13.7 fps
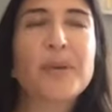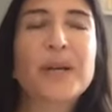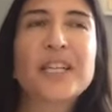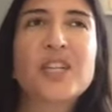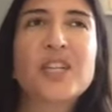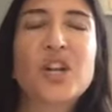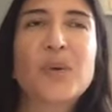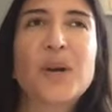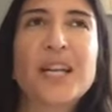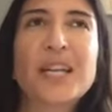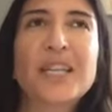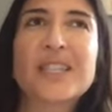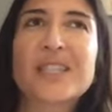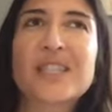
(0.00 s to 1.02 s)
But you know what?
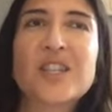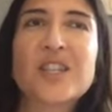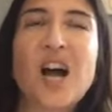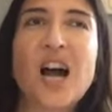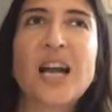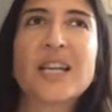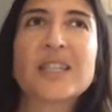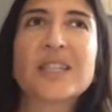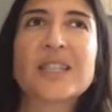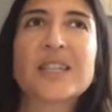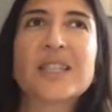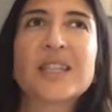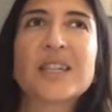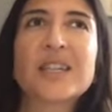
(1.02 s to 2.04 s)
It's not.
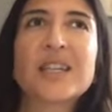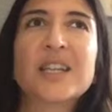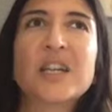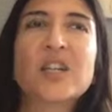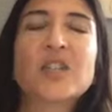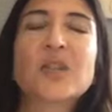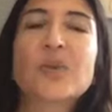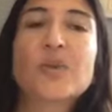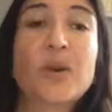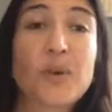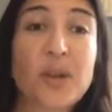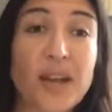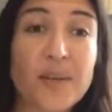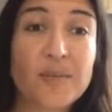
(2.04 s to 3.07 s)
So,
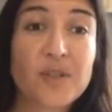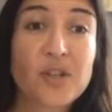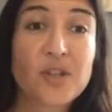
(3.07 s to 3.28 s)
okay.